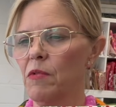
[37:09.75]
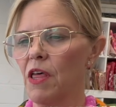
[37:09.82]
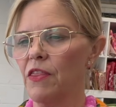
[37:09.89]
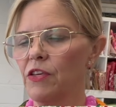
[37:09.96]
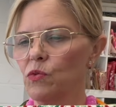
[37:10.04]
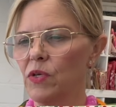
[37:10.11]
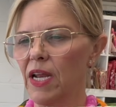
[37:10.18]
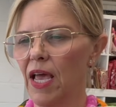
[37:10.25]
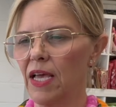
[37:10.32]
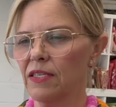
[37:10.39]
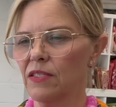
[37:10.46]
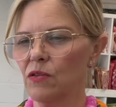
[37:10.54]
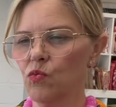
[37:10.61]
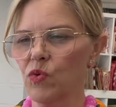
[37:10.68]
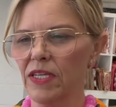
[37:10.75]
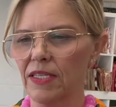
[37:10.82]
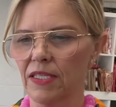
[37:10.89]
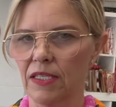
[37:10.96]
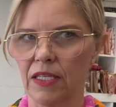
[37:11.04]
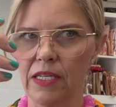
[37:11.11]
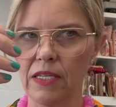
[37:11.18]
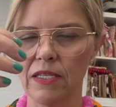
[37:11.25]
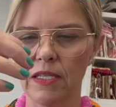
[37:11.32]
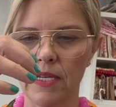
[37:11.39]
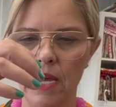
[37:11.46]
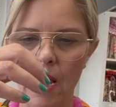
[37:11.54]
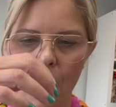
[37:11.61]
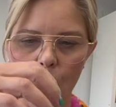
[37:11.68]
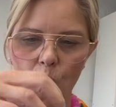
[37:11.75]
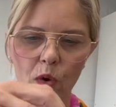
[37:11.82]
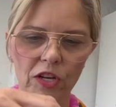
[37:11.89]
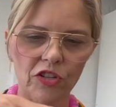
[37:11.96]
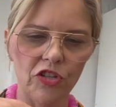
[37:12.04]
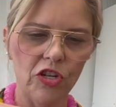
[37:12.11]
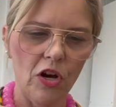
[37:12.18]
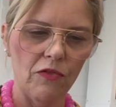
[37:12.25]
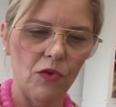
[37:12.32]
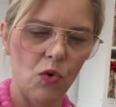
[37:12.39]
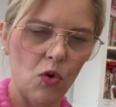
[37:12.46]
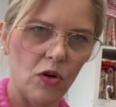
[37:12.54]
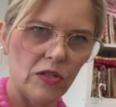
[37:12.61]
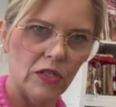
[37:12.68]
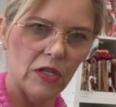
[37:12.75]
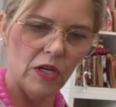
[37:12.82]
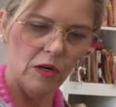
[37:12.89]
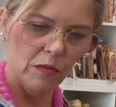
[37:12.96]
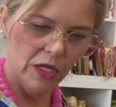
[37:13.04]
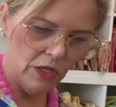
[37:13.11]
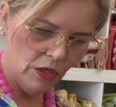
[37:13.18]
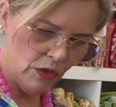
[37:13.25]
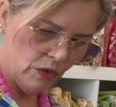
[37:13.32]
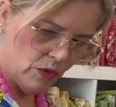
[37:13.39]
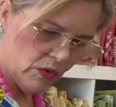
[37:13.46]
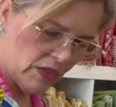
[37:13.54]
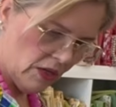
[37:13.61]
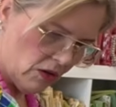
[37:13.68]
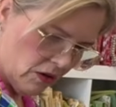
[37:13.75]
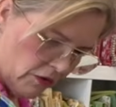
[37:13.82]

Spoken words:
This one has the wristlet, which of course could be used. I don't know